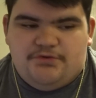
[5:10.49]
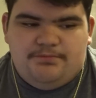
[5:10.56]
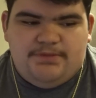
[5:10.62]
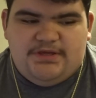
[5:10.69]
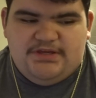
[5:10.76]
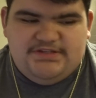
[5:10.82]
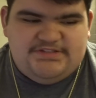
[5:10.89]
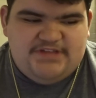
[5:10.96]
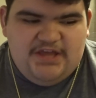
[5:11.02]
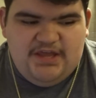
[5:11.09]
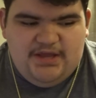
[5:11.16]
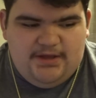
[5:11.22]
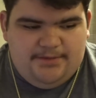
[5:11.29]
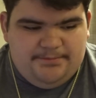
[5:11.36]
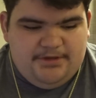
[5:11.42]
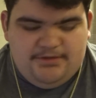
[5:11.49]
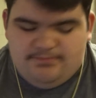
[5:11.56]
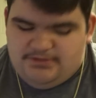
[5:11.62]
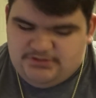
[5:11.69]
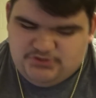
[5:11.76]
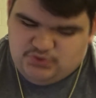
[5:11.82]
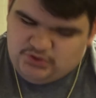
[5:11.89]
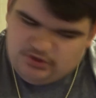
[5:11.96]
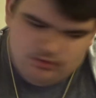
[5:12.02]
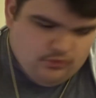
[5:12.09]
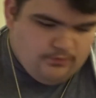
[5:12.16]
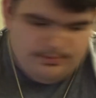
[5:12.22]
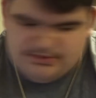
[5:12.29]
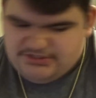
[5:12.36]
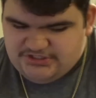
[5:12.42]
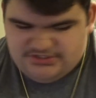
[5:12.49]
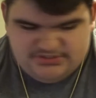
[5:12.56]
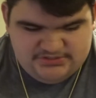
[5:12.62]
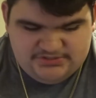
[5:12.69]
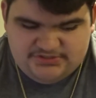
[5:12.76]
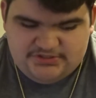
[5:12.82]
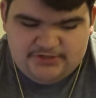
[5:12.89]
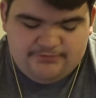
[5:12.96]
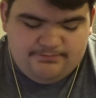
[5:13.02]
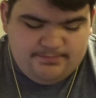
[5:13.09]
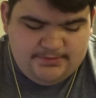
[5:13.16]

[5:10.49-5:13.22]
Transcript: because I'm going to be doing a whole bunch of stuff,